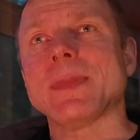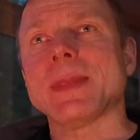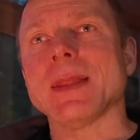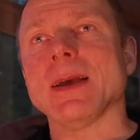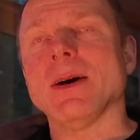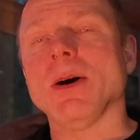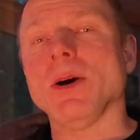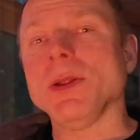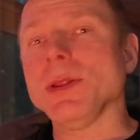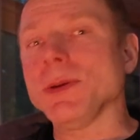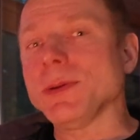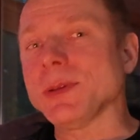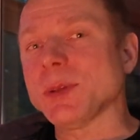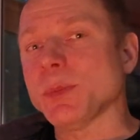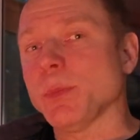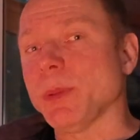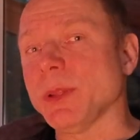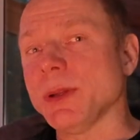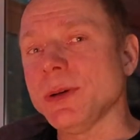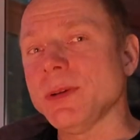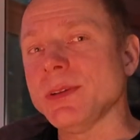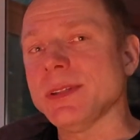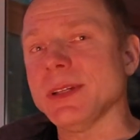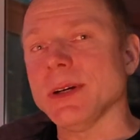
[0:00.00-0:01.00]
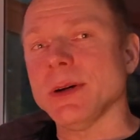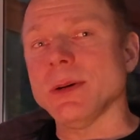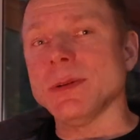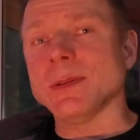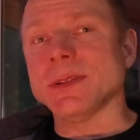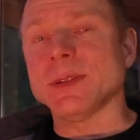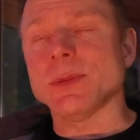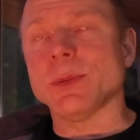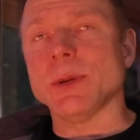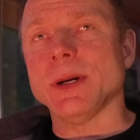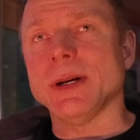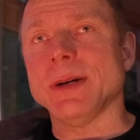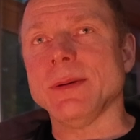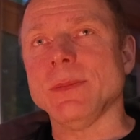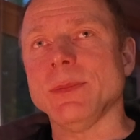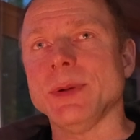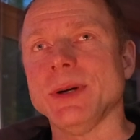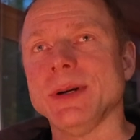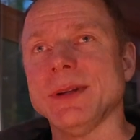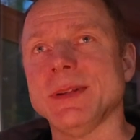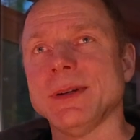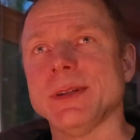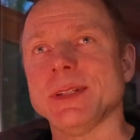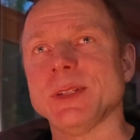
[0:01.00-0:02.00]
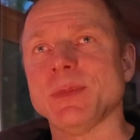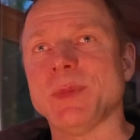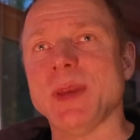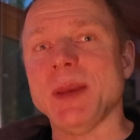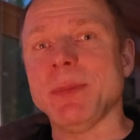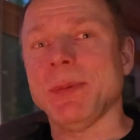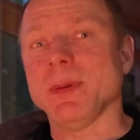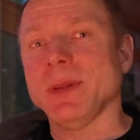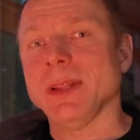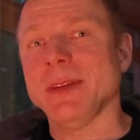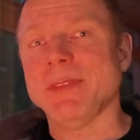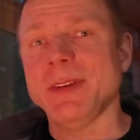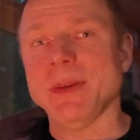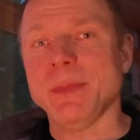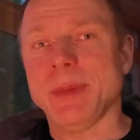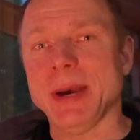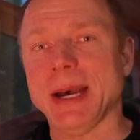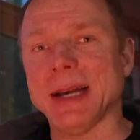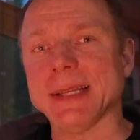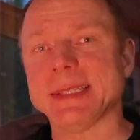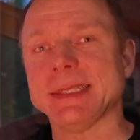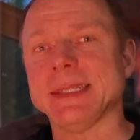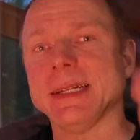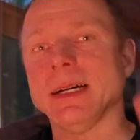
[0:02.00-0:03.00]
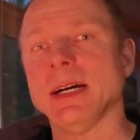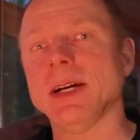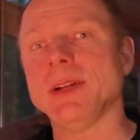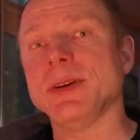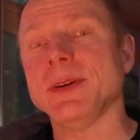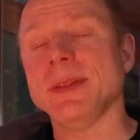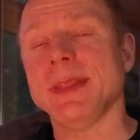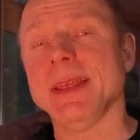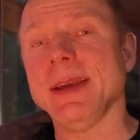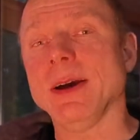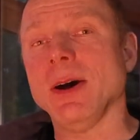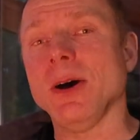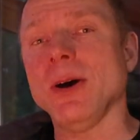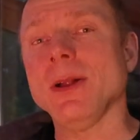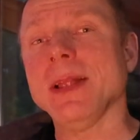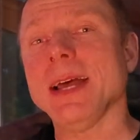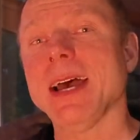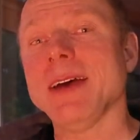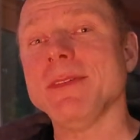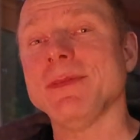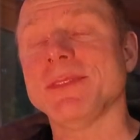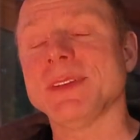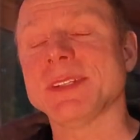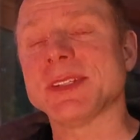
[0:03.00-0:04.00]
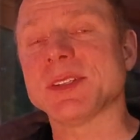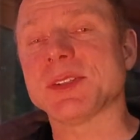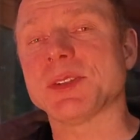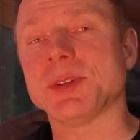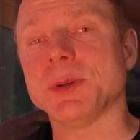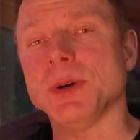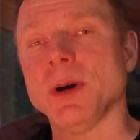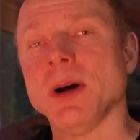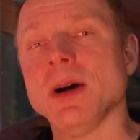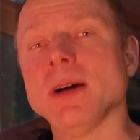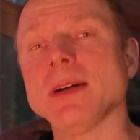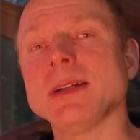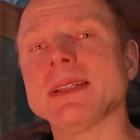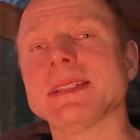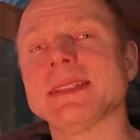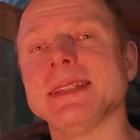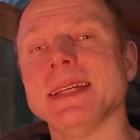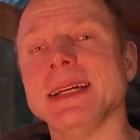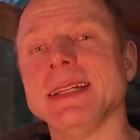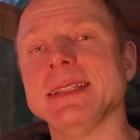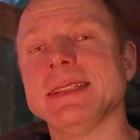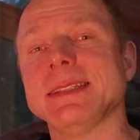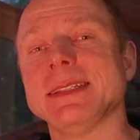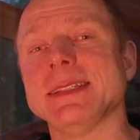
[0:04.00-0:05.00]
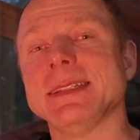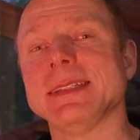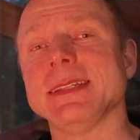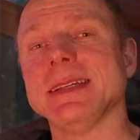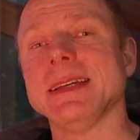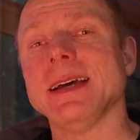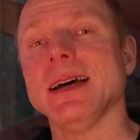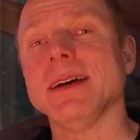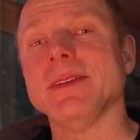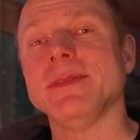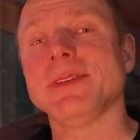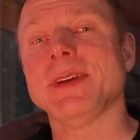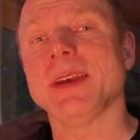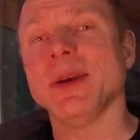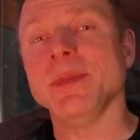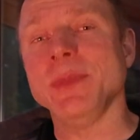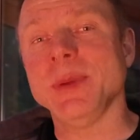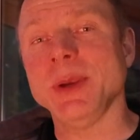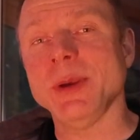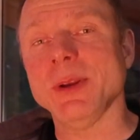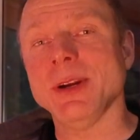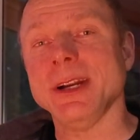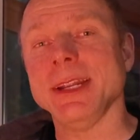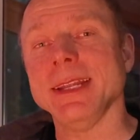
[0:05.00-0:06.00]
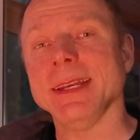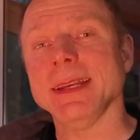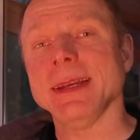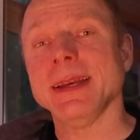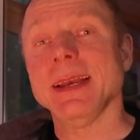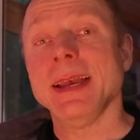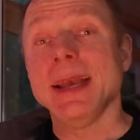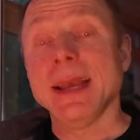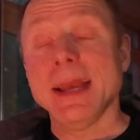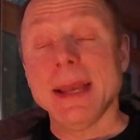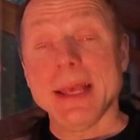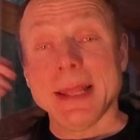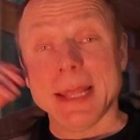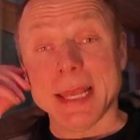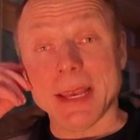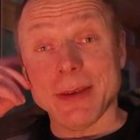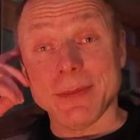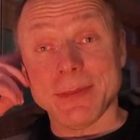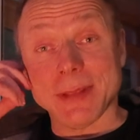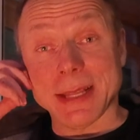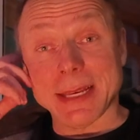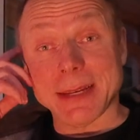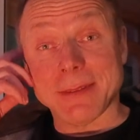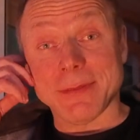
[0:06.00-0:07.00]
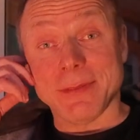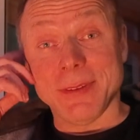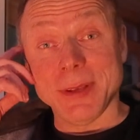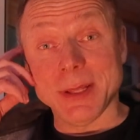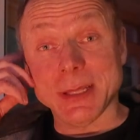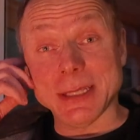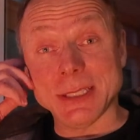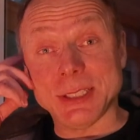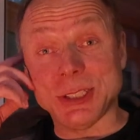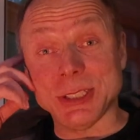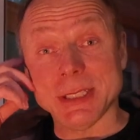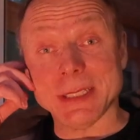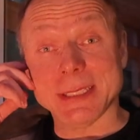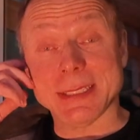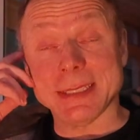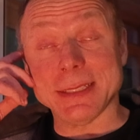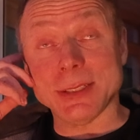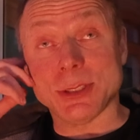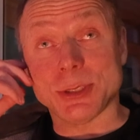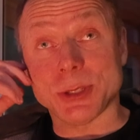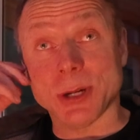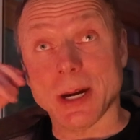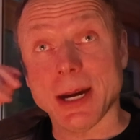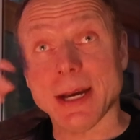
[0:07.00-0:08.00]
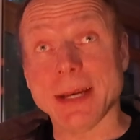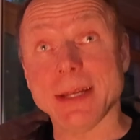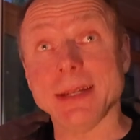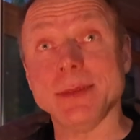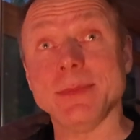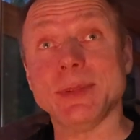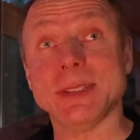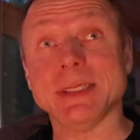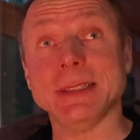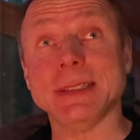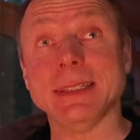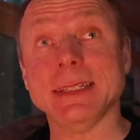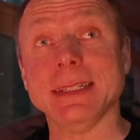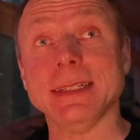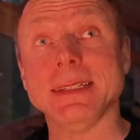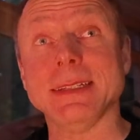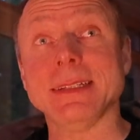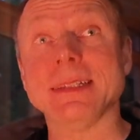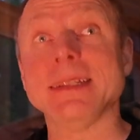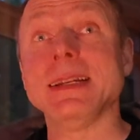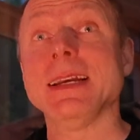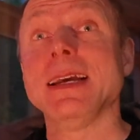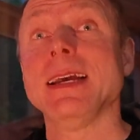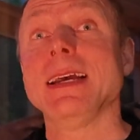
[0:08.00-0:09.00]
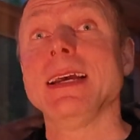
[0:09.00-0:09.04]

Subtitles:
all those blue zones where there's people living past 100, they all have strong sense of community. They have like villages and tribes, and